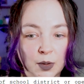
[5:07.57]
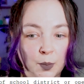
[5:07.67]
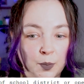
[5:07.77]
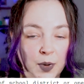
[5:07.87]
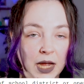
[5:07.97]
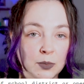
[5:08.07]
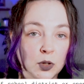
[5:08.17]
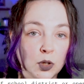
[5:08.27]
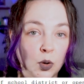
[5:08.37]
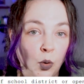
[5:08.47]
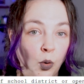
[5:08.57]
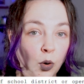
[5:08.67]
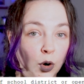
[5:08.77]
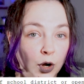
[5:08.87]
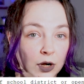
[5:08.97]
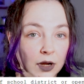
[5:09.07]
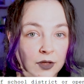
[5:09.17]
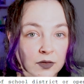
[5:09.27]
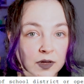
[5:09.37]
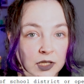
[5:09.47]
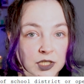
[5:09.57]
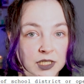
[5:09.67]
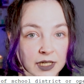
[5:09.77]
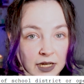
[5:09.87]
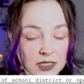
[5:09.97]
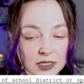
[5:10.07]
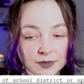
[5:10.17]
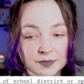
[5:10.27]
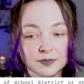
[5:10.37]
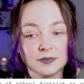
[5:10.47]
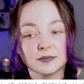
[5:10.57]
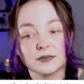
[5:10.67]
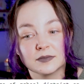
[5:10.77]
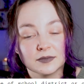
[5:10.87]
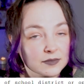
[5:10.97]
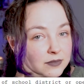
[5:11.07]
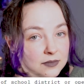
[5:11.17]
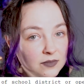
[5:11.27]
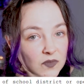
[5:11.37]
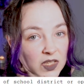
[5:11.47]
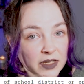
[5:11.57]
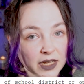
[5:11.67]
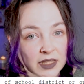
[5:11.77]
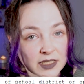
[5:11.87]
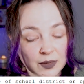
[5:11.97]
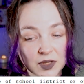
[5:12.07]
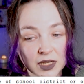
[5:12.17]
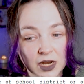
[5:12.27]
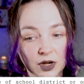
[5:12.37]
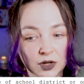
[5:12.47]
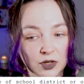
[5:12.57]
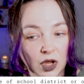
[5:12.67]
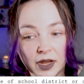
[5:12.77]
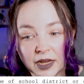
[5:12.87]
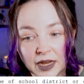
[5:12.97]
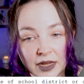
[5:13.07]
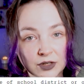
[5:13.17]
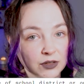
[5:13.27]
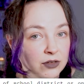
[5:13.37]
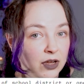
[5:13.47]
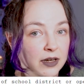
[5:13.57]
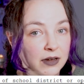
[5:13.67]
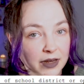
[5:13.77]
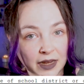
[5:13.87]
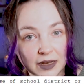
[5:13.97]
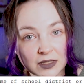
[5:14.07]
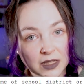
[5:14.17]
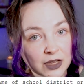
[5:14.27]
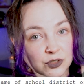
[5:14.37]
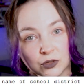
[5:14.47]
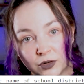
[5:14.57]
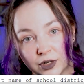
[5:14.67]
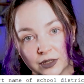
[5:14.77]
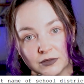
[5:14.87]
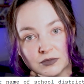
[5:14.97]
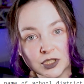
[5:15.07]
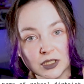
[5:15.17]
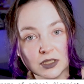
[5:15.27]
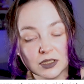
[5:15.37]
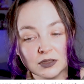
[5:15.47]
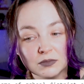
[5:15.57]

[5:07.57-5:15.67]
Bible or other religious text. Again, the same thing here. Not and or, just